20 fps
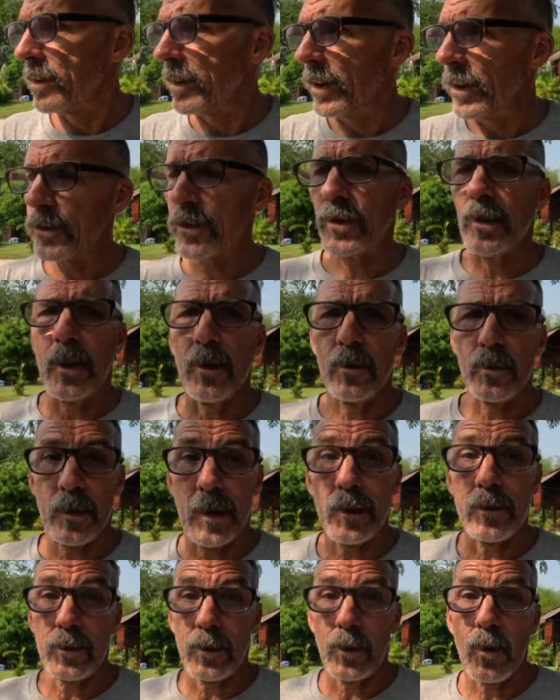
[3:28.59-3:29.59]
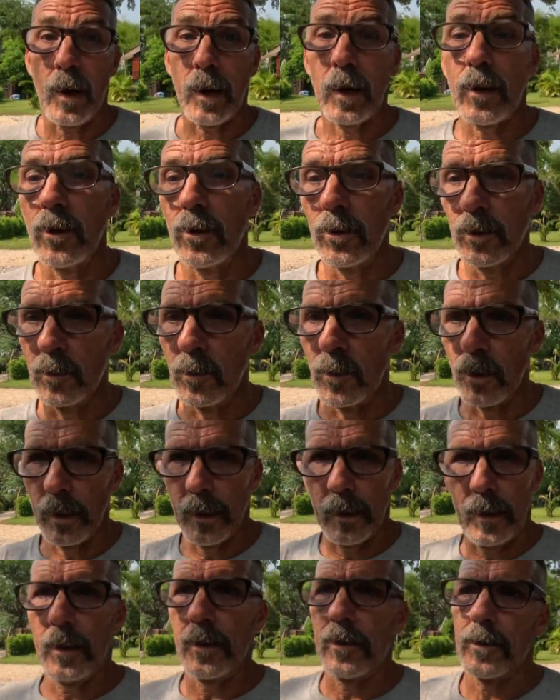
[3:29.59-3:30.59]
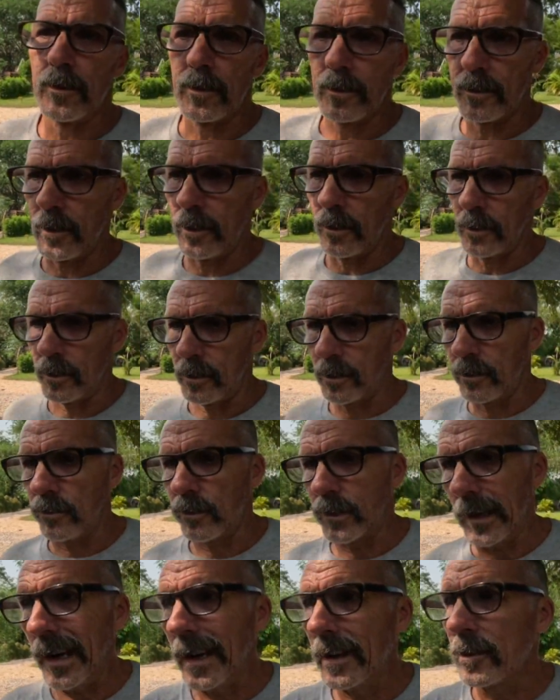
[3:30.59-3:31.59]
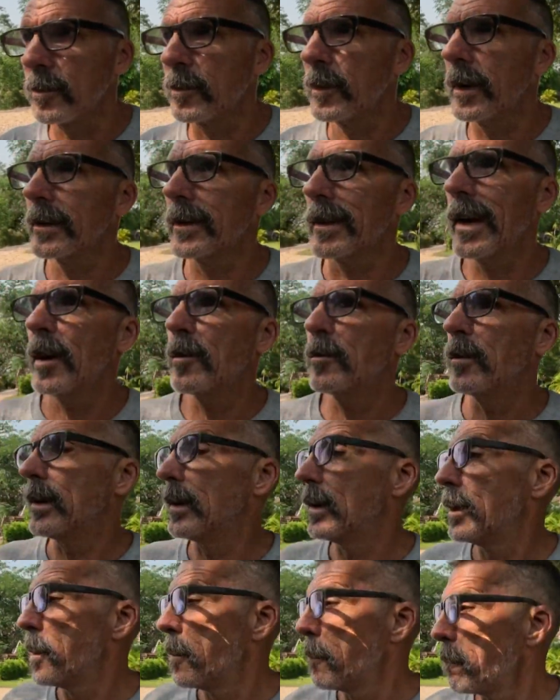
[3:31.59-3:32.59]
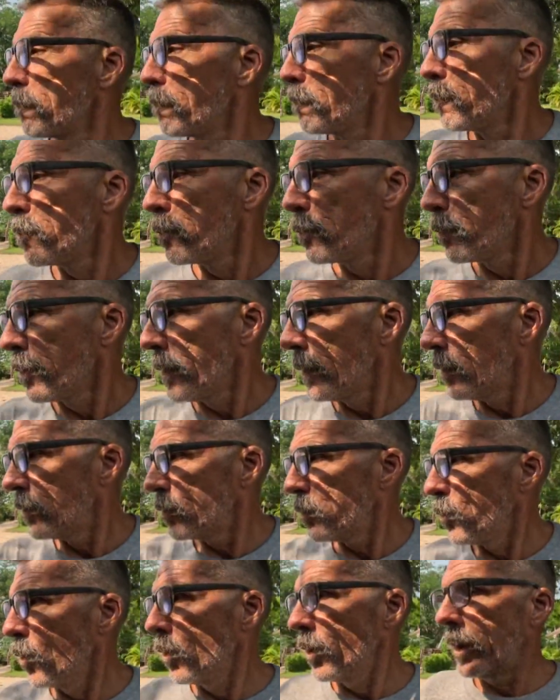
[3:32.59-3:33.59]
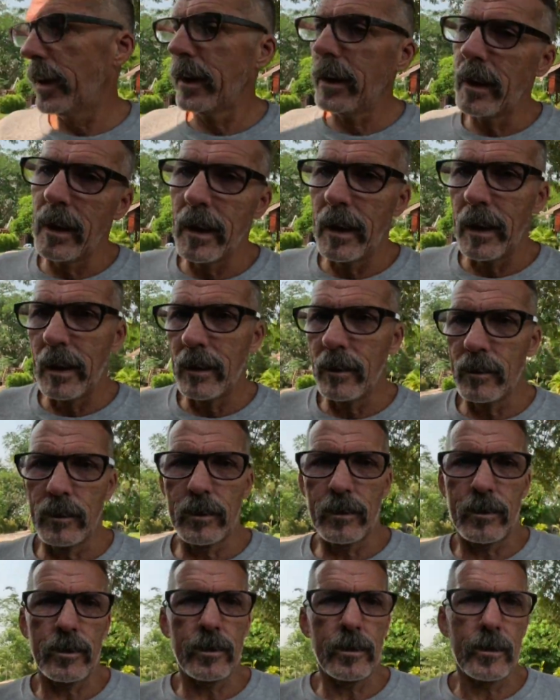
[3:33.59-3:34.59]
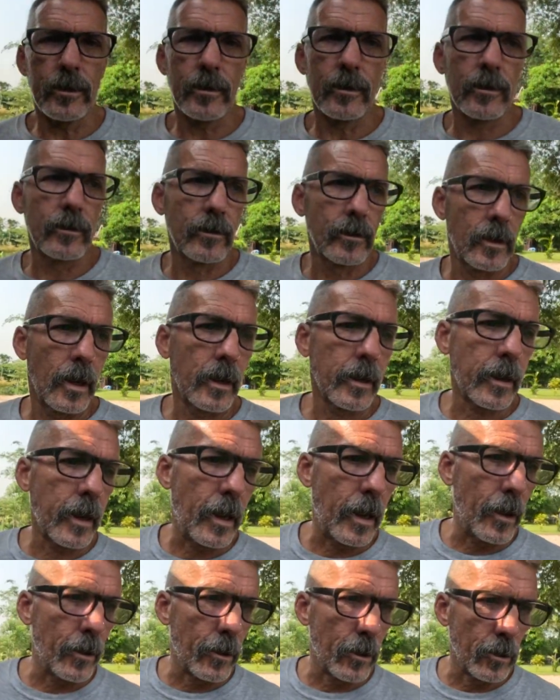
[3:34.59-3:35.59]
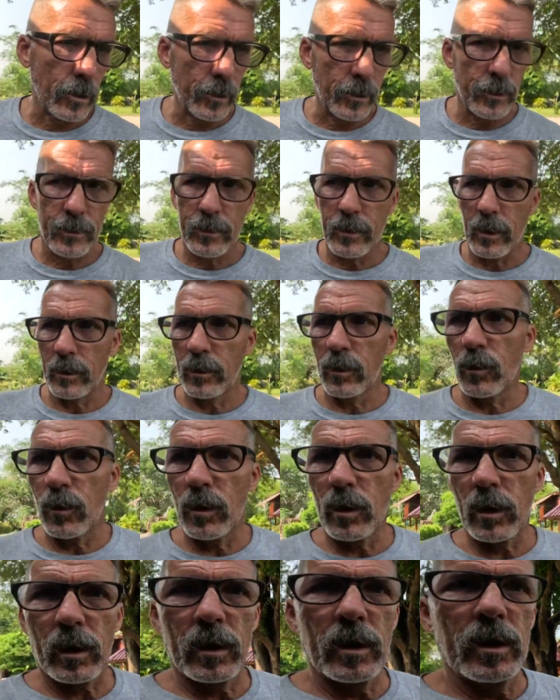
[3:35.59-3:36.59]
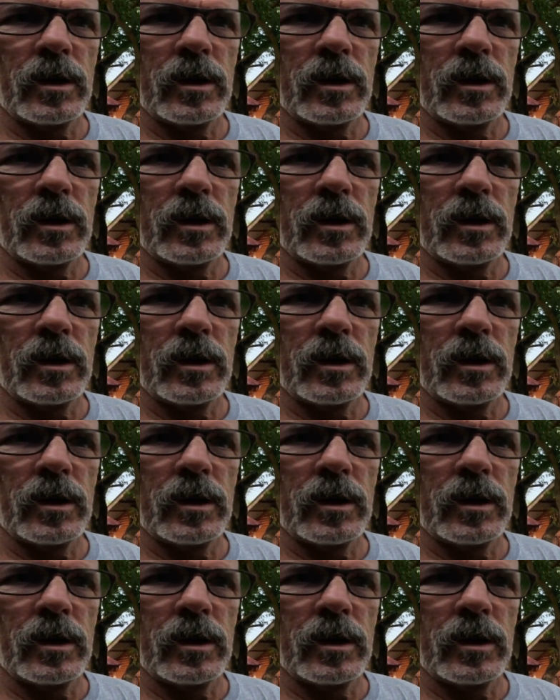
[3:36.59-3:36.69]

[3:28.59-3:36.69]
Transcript: Yesterday it was actually quite cold in the morning. I was jazzed about that, but this morning I got out early to start the work.